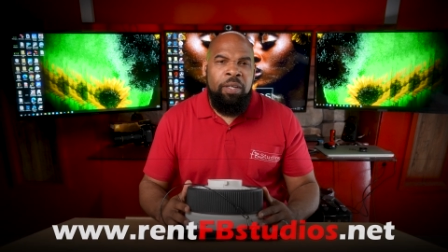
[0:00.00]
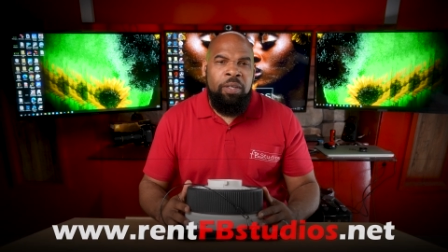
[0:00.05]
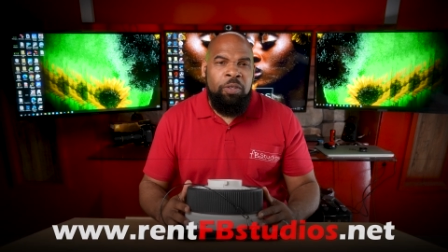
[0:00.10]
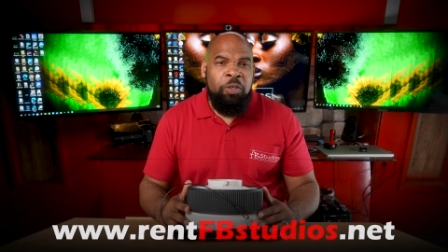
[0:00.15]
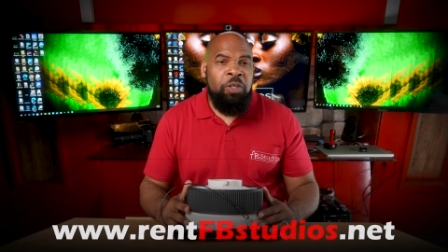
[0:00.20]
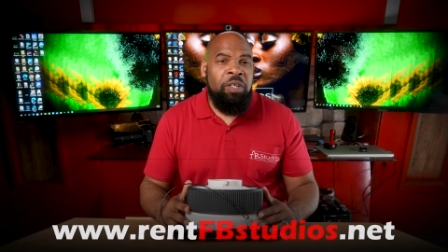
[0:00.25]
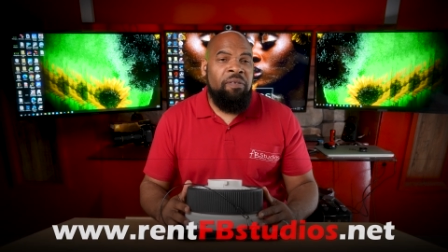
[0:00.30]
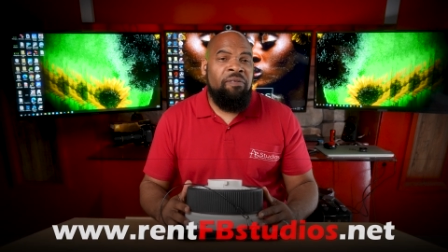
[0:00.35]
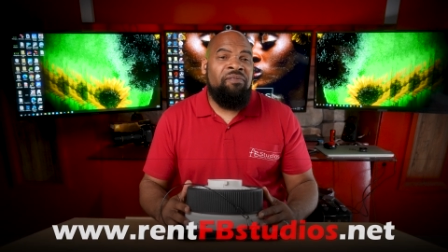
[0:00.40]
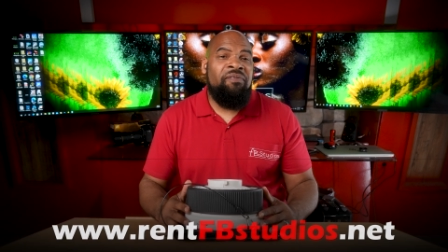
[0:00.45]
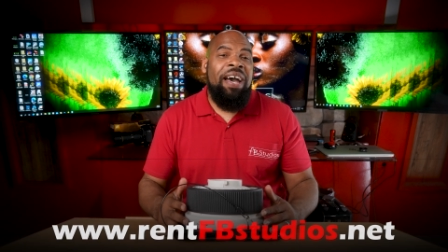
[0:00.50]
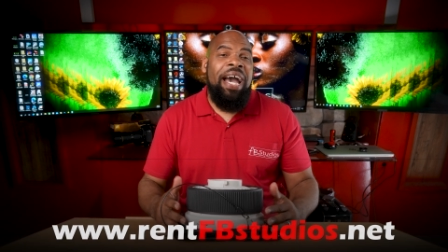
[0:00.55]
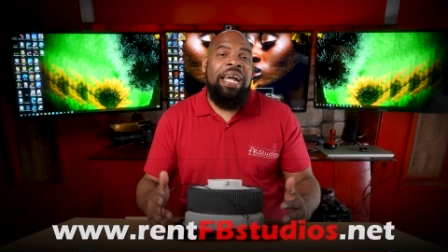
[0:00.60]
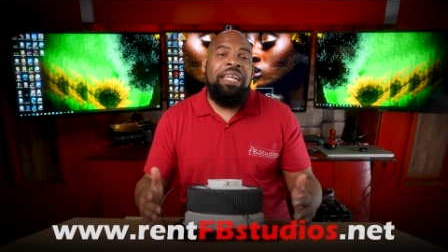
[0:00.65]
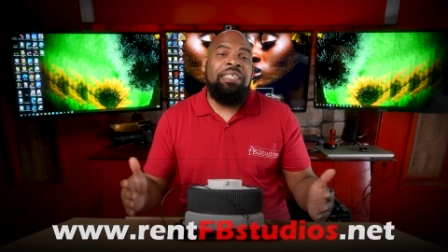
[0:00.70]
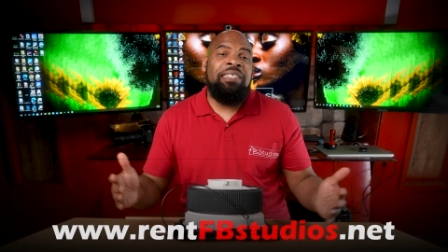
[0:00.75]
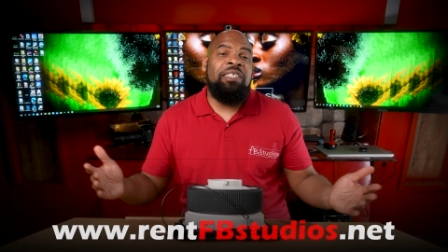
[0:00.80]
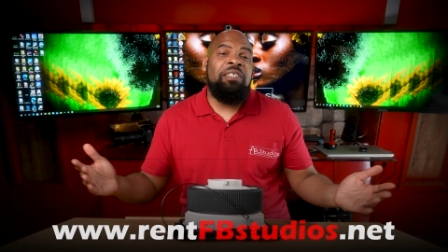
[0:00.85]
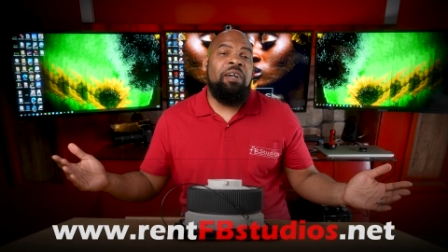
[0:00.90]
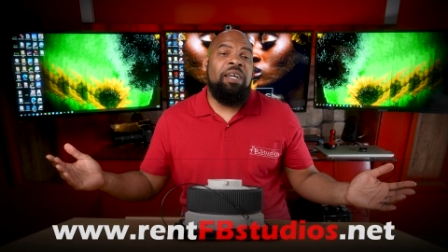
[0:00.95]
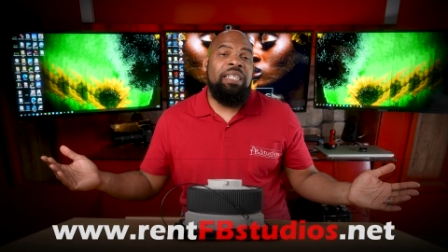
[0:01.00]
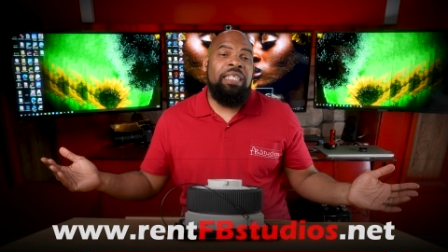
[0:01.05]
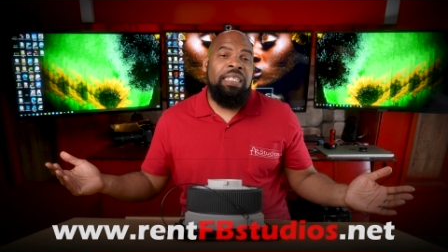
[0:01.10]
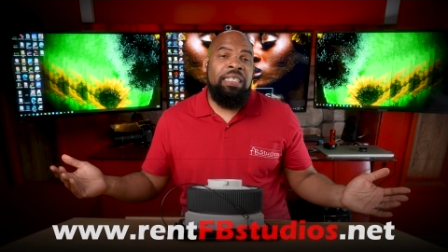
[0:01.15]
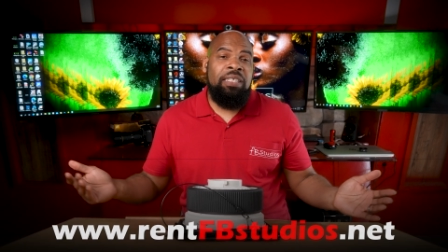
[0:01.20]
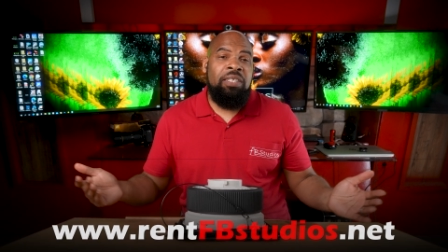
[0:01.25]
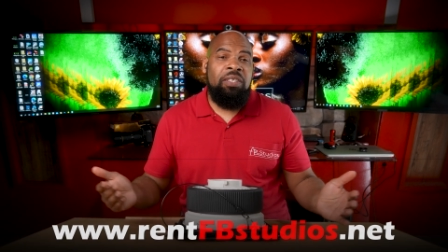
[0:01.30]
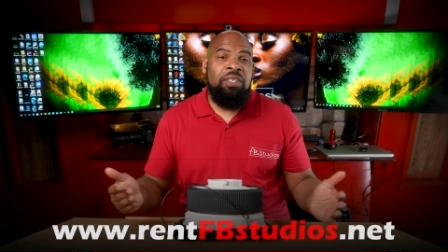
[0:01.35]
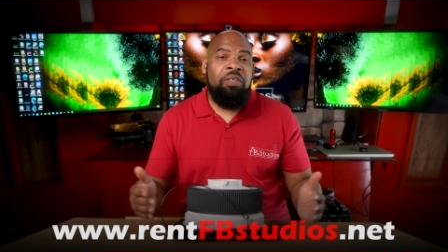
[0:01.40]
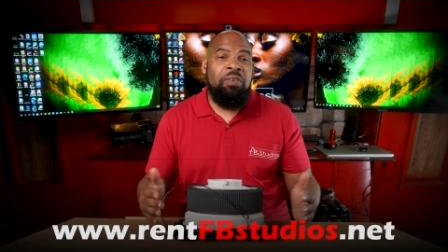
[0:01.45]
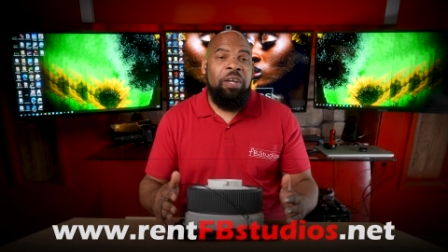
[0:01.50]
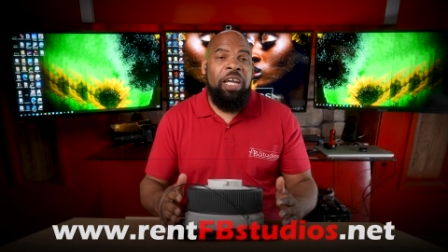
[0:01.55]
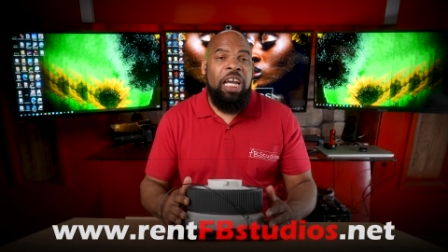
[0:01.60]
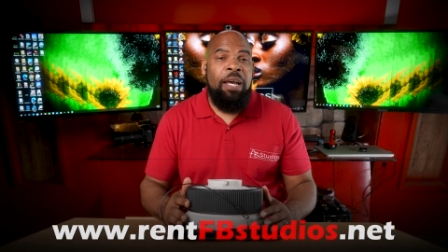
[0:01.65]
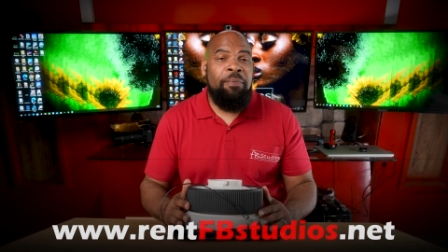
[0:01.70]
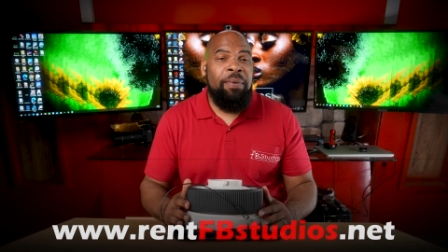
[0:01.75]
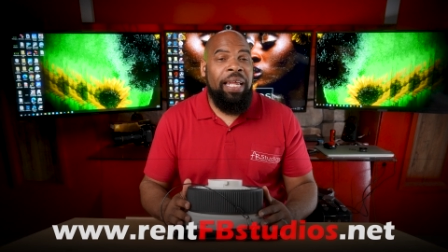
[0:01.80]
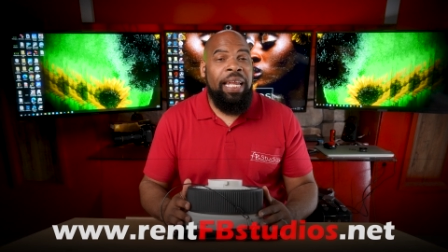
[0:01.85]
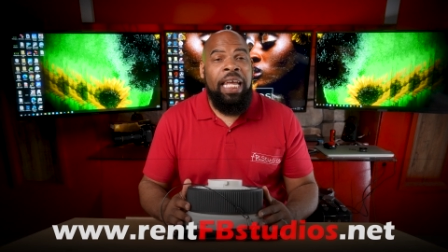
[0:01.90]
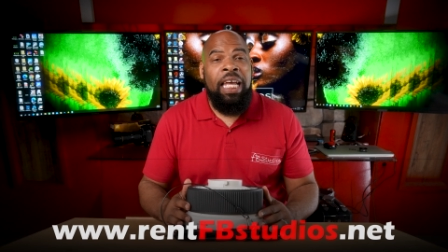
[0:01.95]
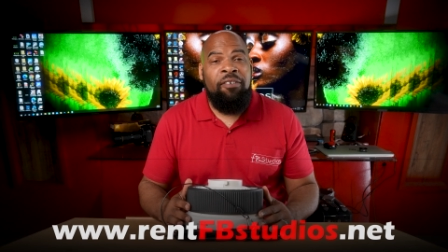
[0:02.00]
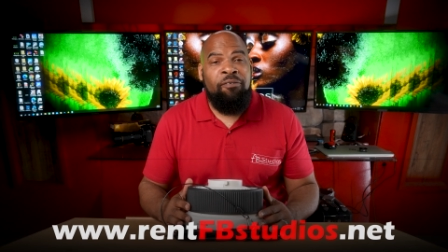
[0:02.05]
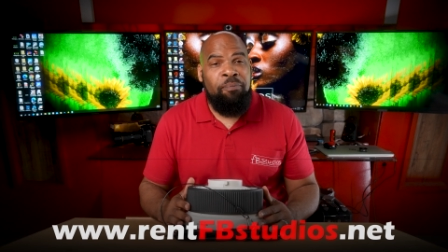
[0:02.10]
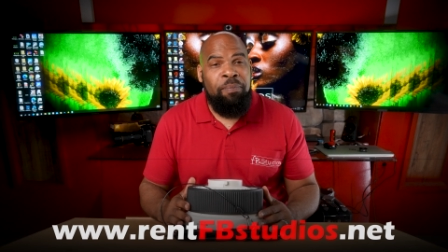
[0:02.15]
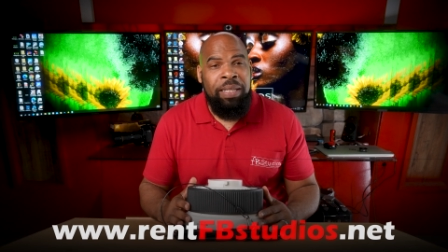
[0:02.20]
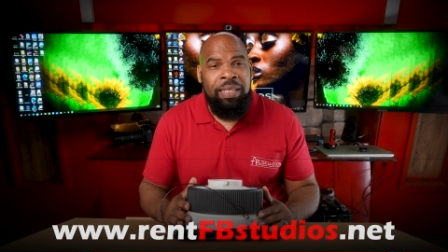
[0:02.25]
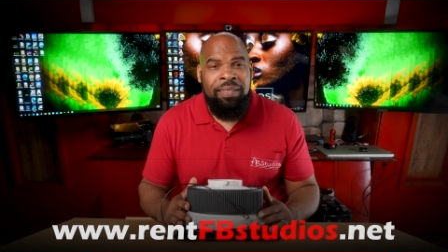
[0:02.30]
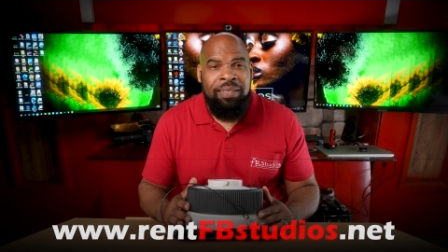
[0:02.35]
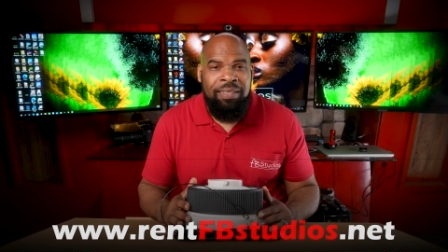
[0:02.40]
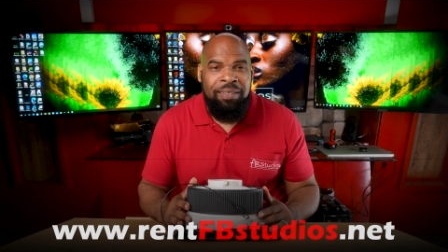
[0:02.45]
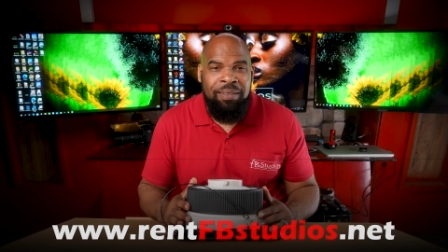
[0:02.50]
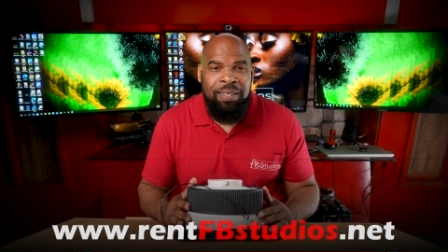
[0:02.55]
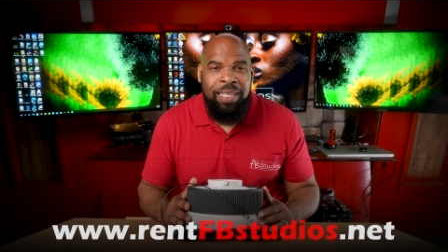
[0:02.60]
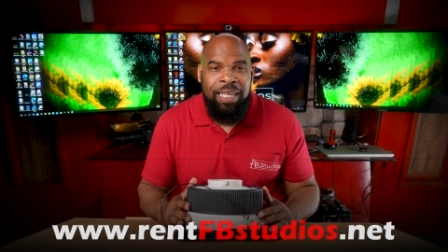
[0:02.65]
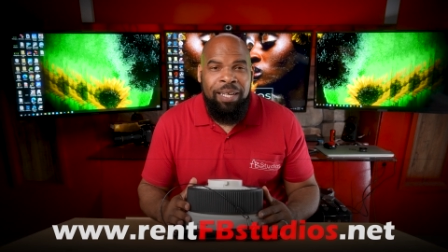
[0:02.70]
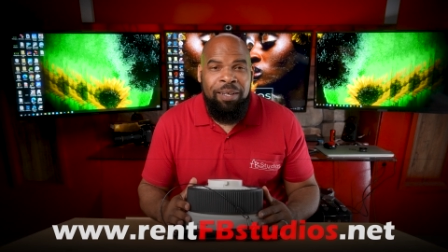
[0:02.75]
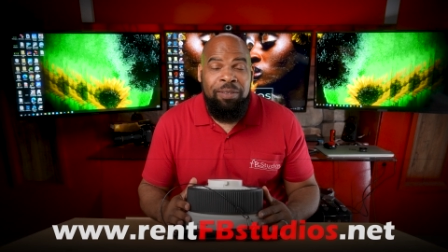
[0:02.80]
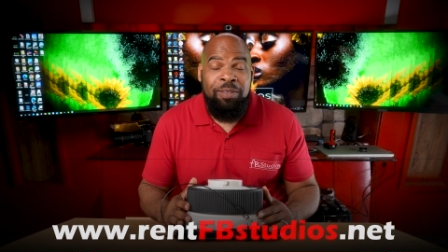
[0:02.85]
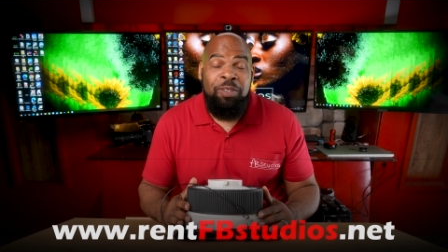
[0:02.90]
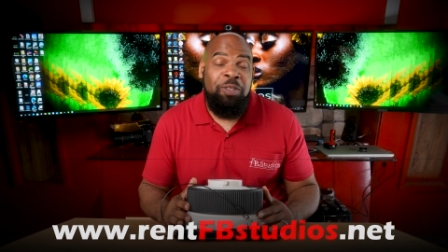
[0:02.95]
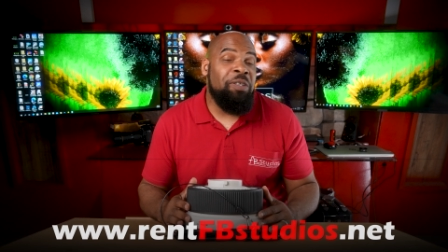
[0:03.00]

You can find us on Instagram at FB Studios.